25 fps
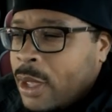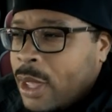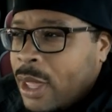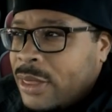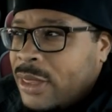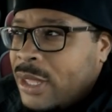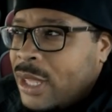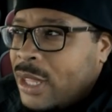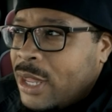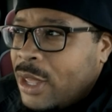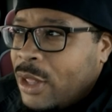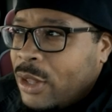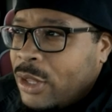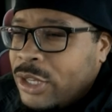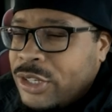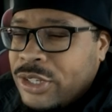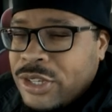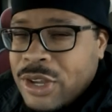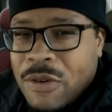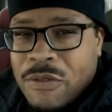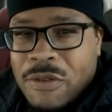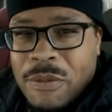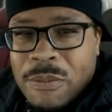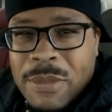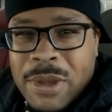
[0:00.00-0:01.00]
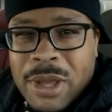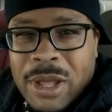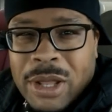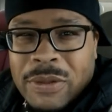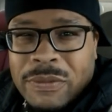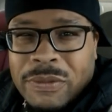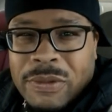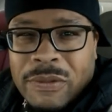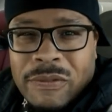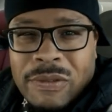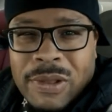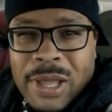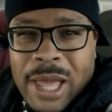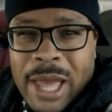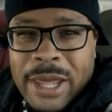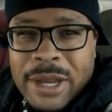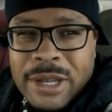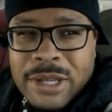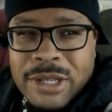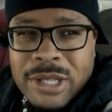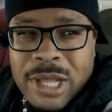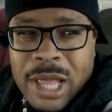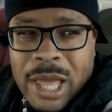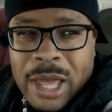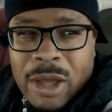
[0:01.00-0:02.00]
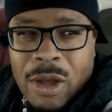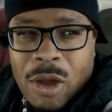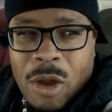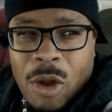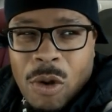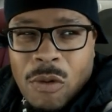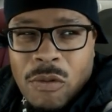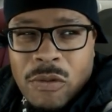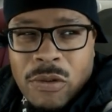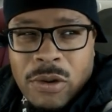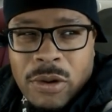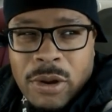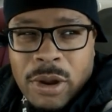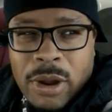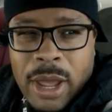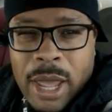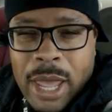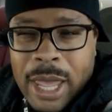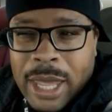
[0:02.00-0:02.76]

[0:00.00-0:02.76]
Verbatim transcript: I think they only serve a meal if the flight is like over